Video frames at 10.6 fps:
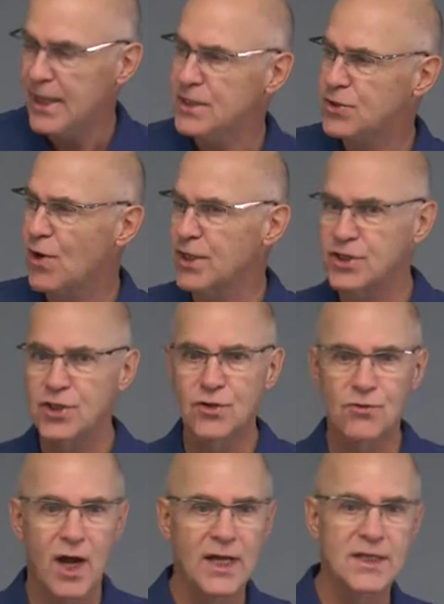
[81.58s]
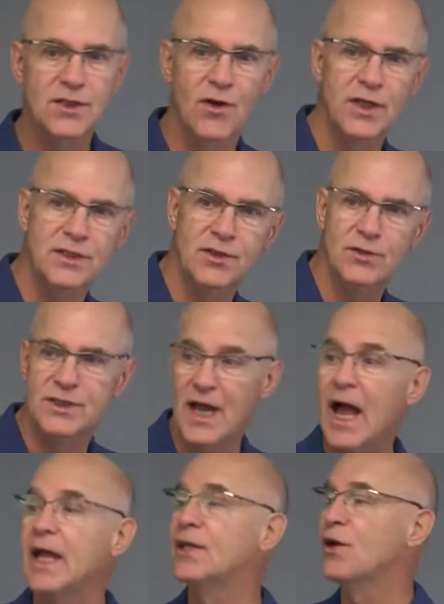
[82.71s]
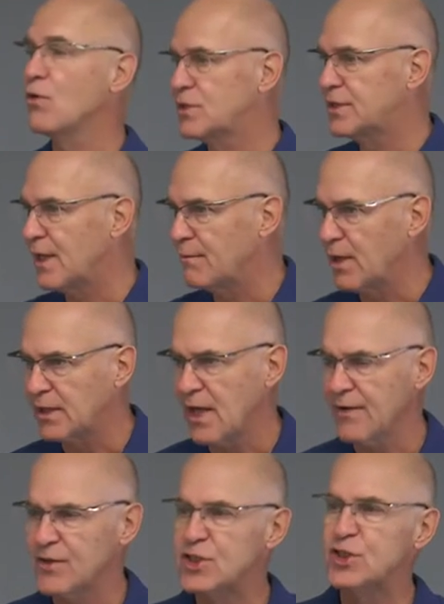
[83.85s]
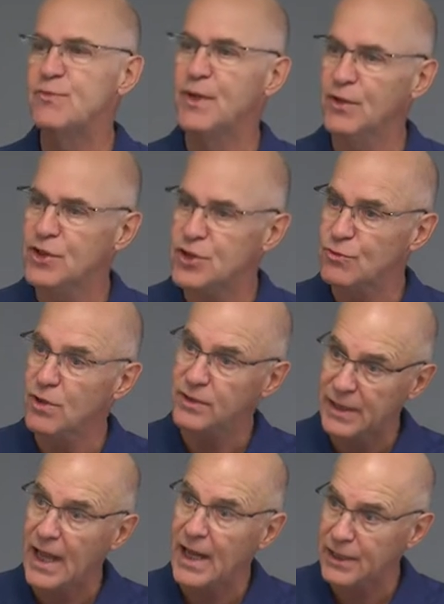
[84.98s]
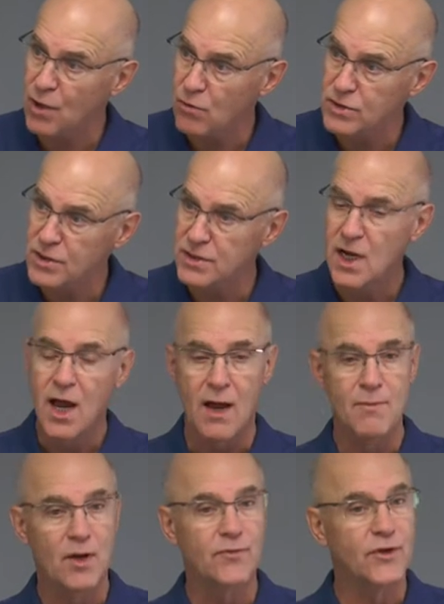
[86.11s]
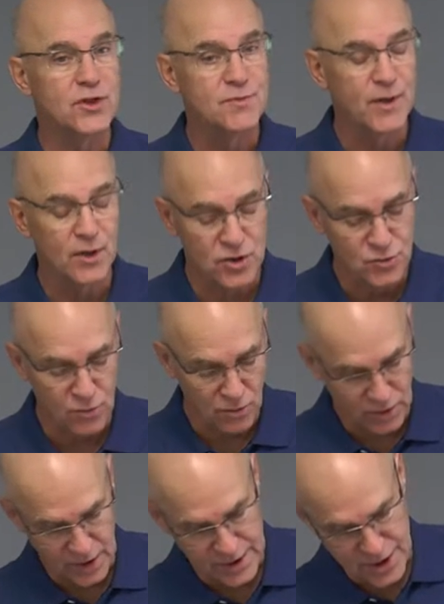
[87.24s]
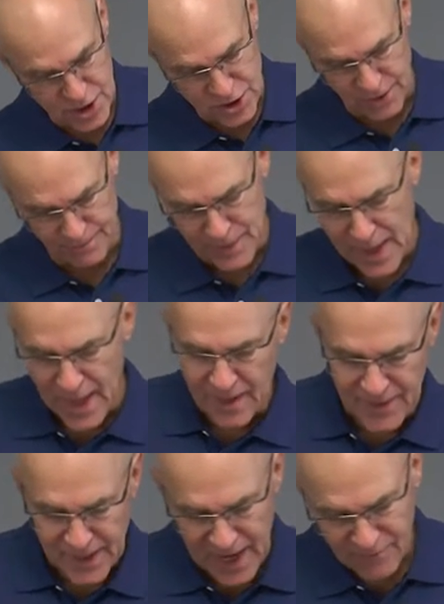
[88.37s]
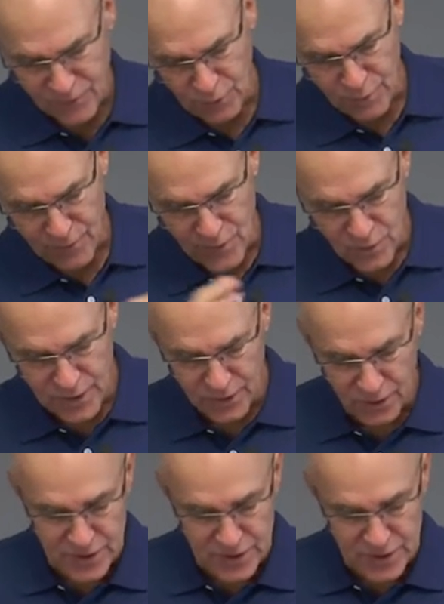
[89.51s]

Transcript: he's going to, uh, he's going to diagnose them, a kind of a spiritual diagnosis about their spiritual condition. And then after reviewing their